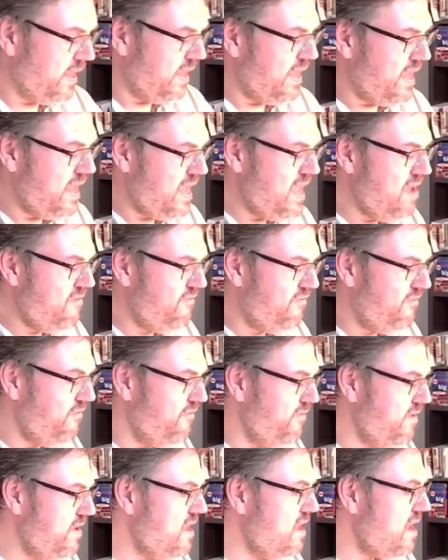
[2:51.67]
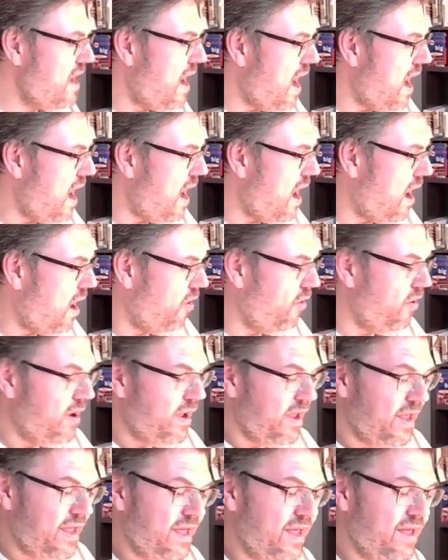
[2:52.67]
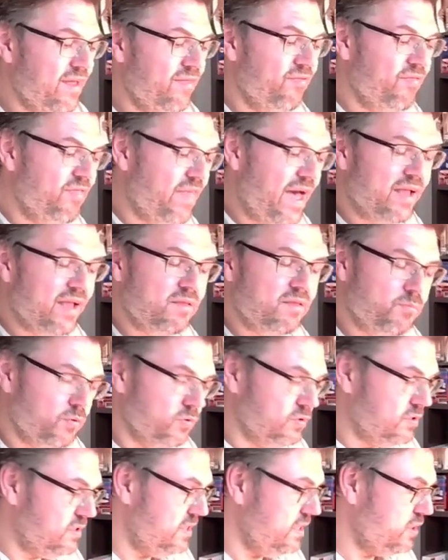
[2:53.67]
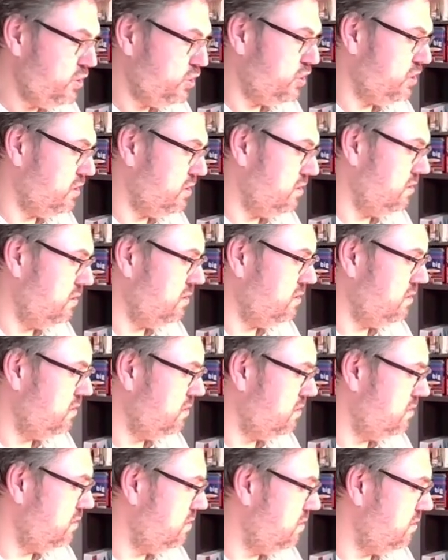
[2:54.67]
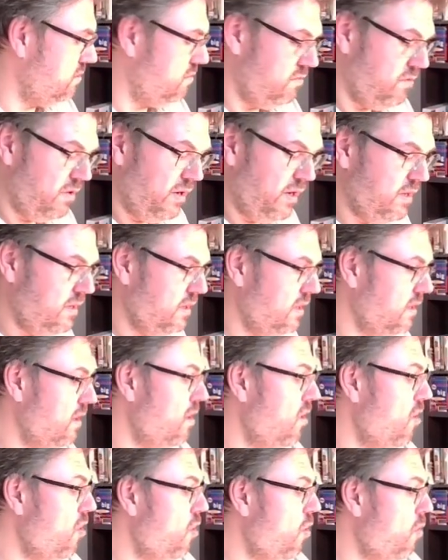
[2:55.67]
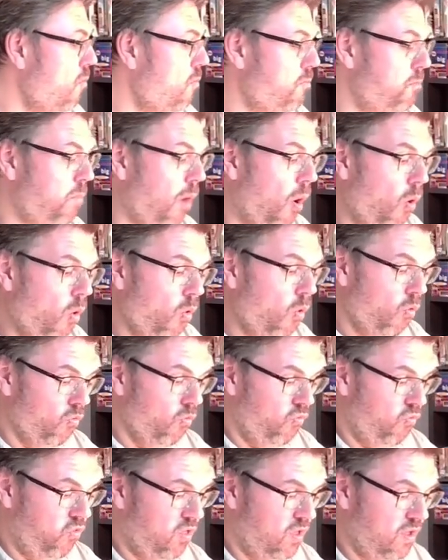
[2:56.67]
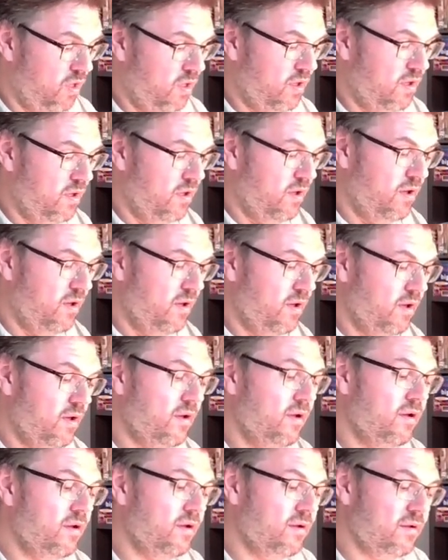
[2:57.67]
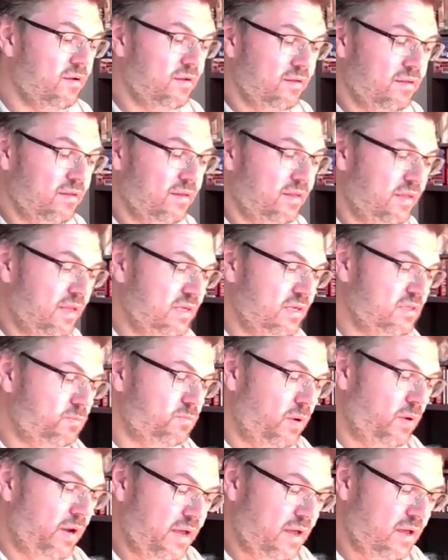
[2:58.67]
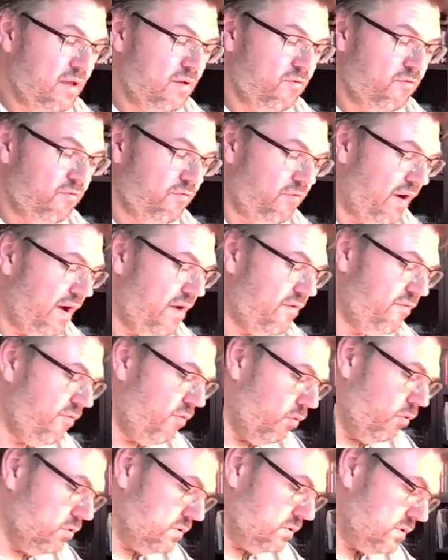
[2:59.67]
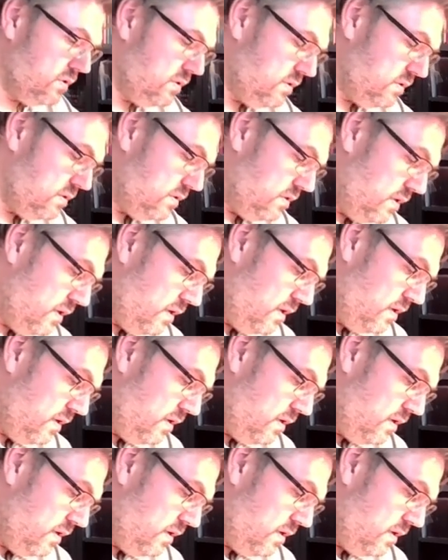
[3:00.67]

If we are in that position, right, both display 5 volts. Huh?